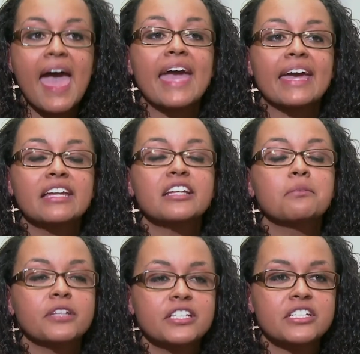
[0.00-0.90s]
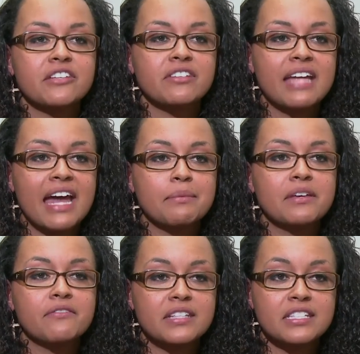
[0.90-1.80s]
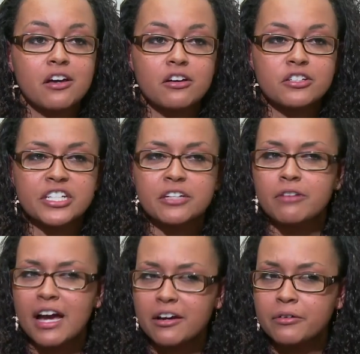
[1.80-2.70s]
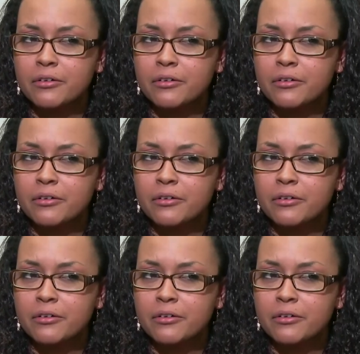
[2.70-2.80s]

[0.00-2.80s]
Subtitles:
and completion of anatomy and physiology, right?